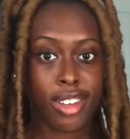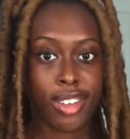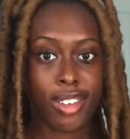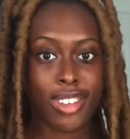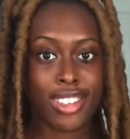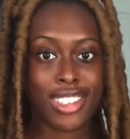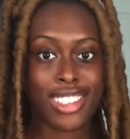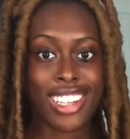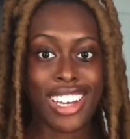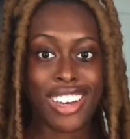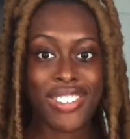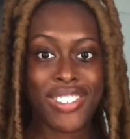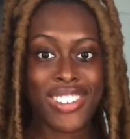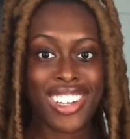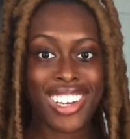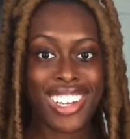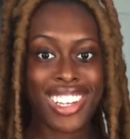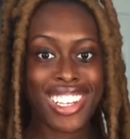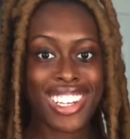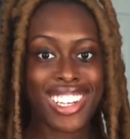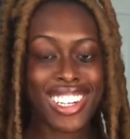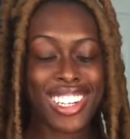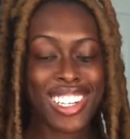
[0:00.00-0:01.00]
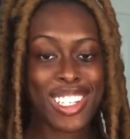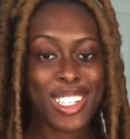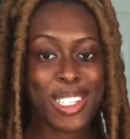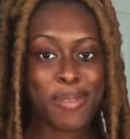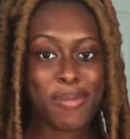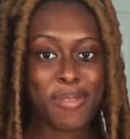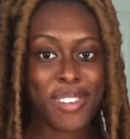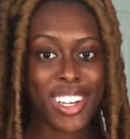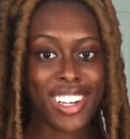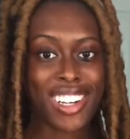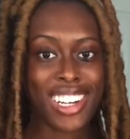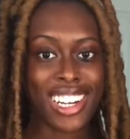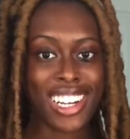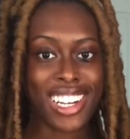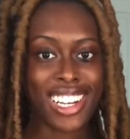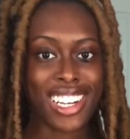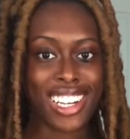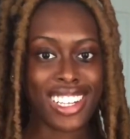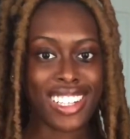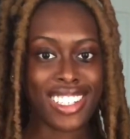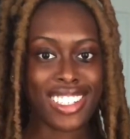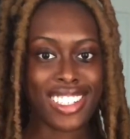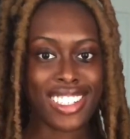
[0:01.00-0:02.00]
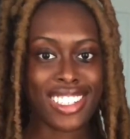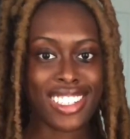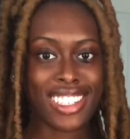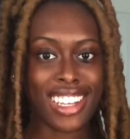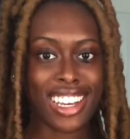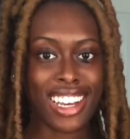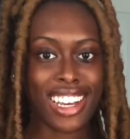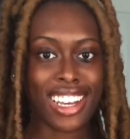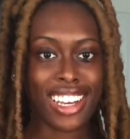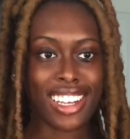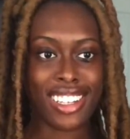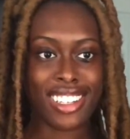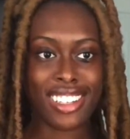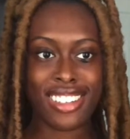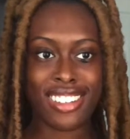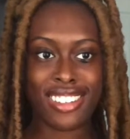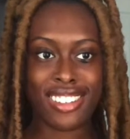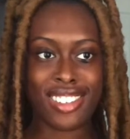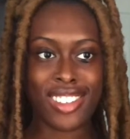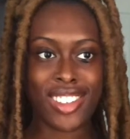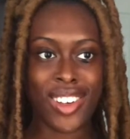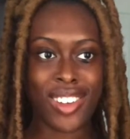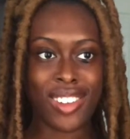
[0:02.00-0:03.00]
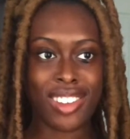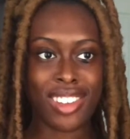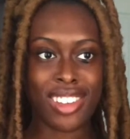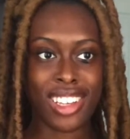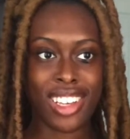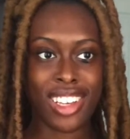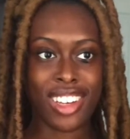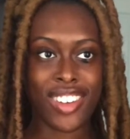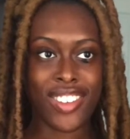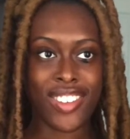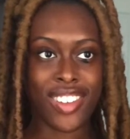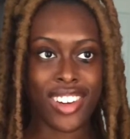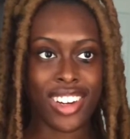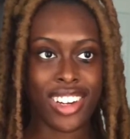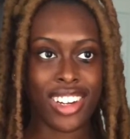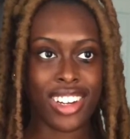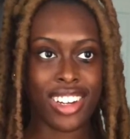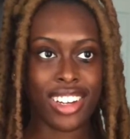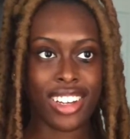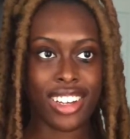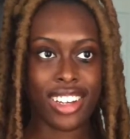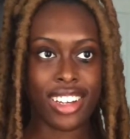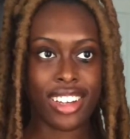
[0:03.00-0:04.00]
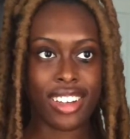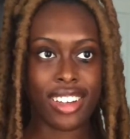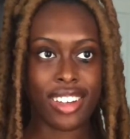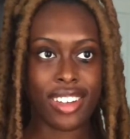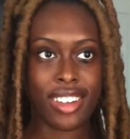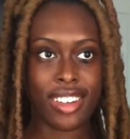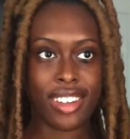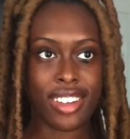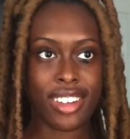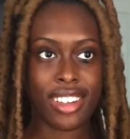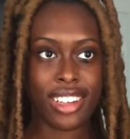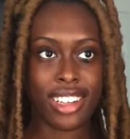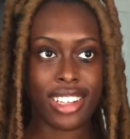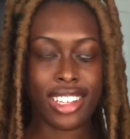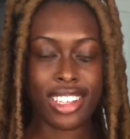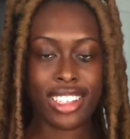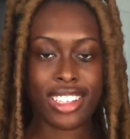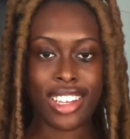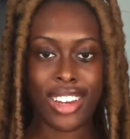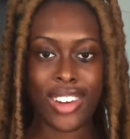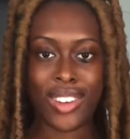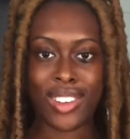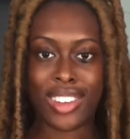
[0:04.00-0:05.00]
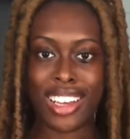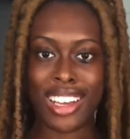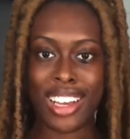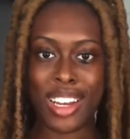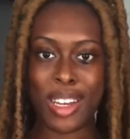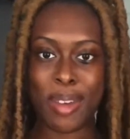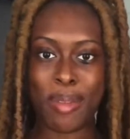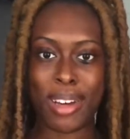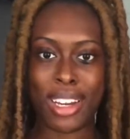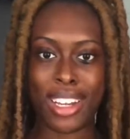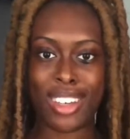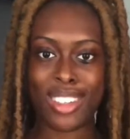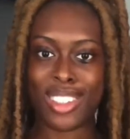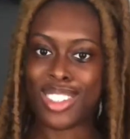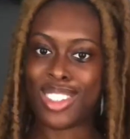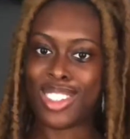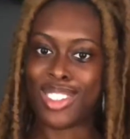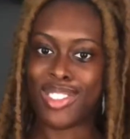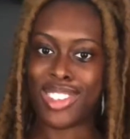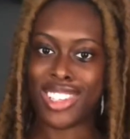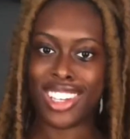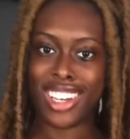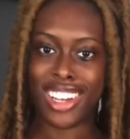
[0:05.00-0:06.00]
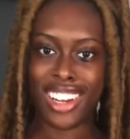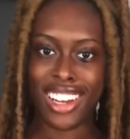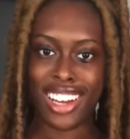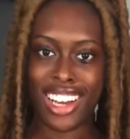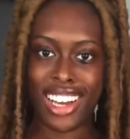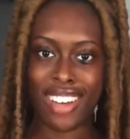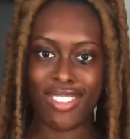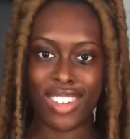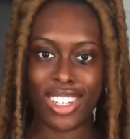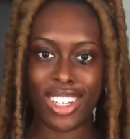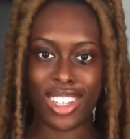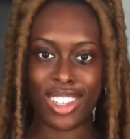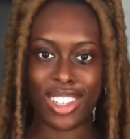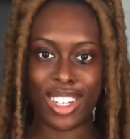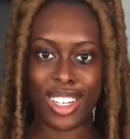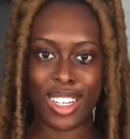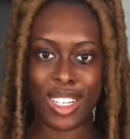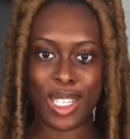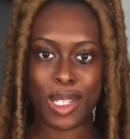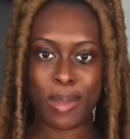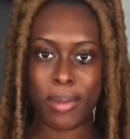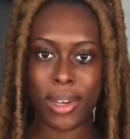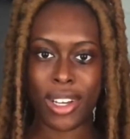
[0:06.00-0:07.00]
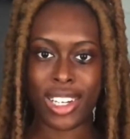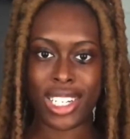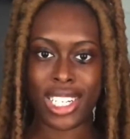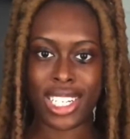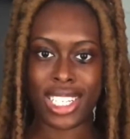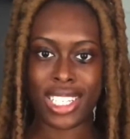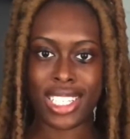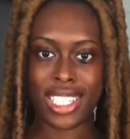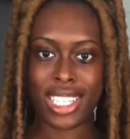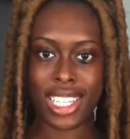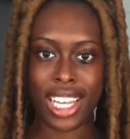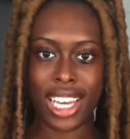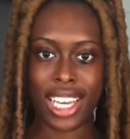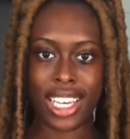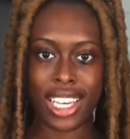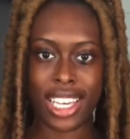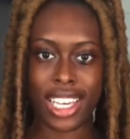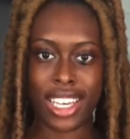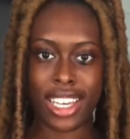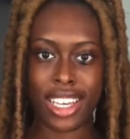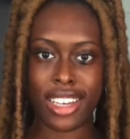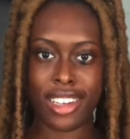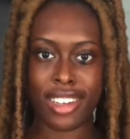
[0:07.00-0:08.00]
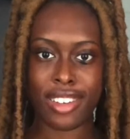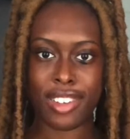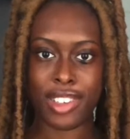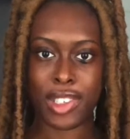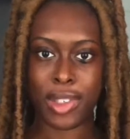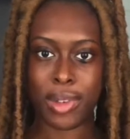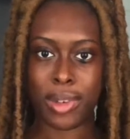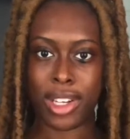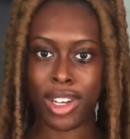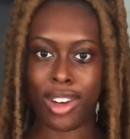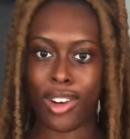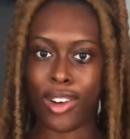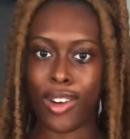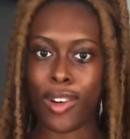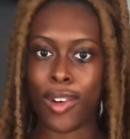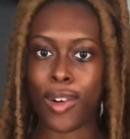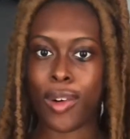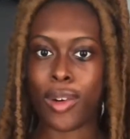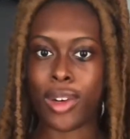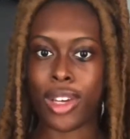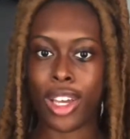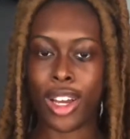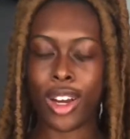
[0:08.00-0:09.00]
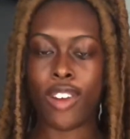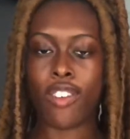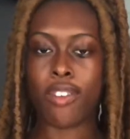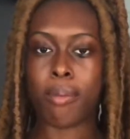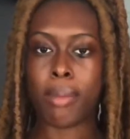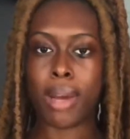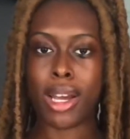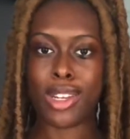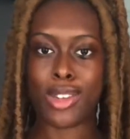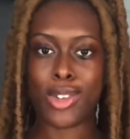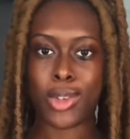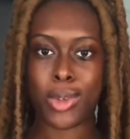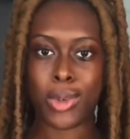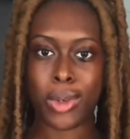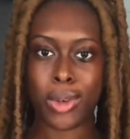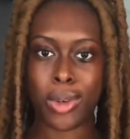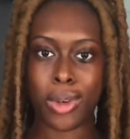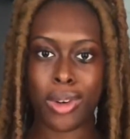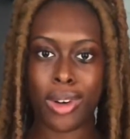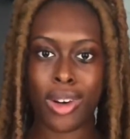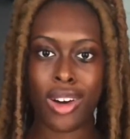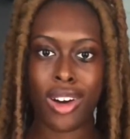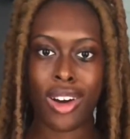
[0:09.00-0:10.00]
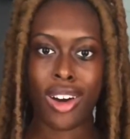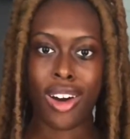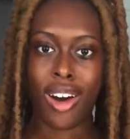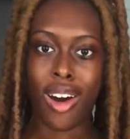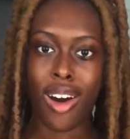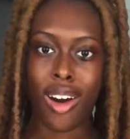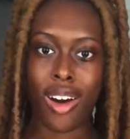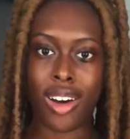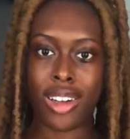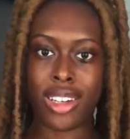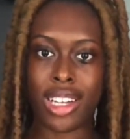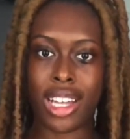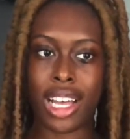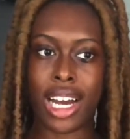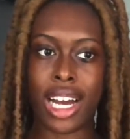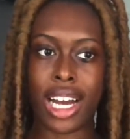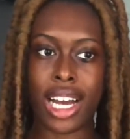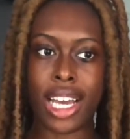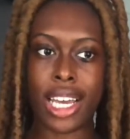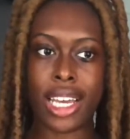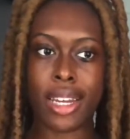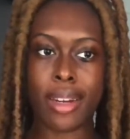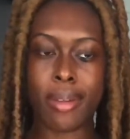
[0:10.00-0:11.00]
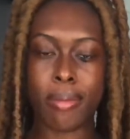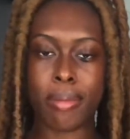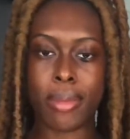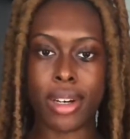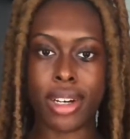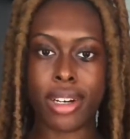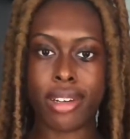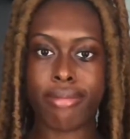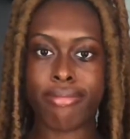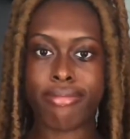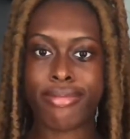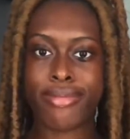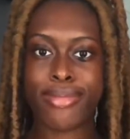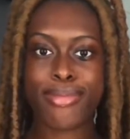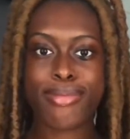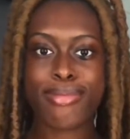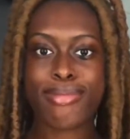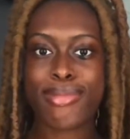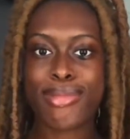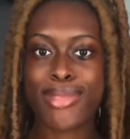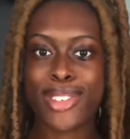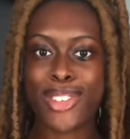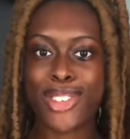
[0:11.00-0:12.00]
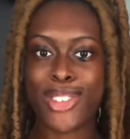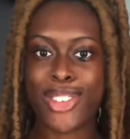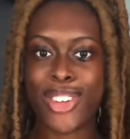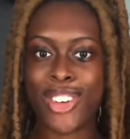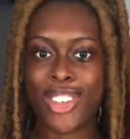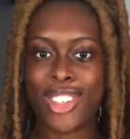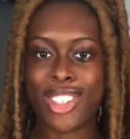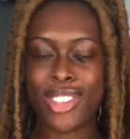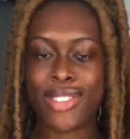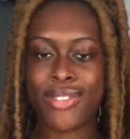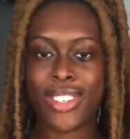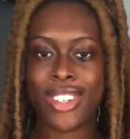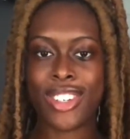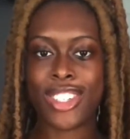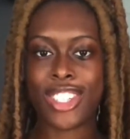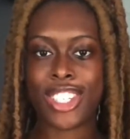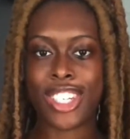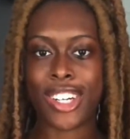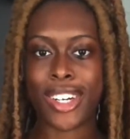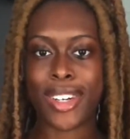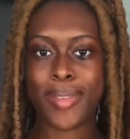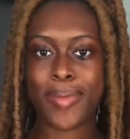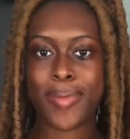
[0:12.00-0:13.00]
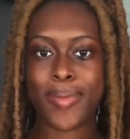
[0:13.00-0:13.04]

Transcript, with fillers: was definitely an experience. I don't think we're gonna, at least I don't think anybody else is really gonna have another experience like it, doing a whole year of med school online, but who knows the future.